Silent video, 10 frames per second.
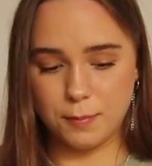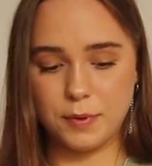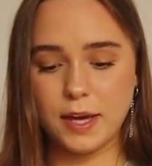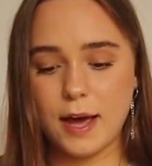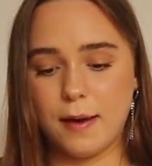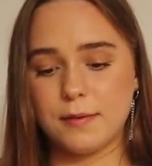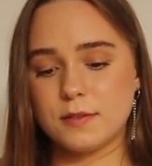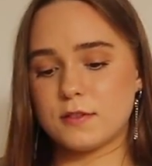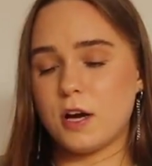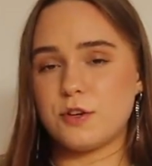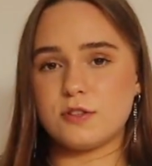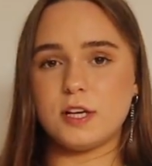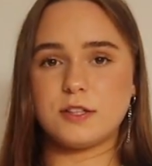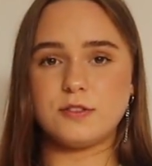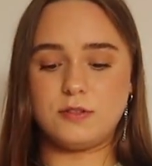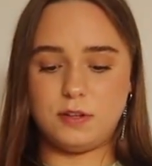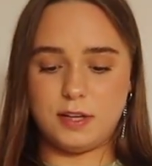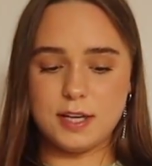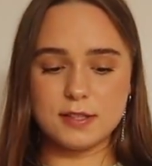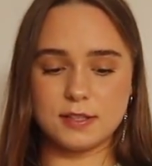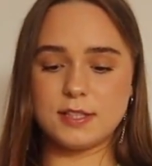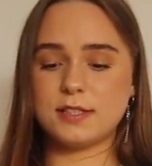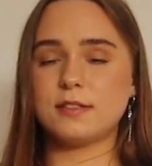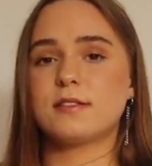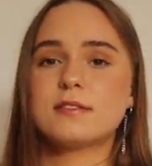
But yeah, so I just like to do this, and this is the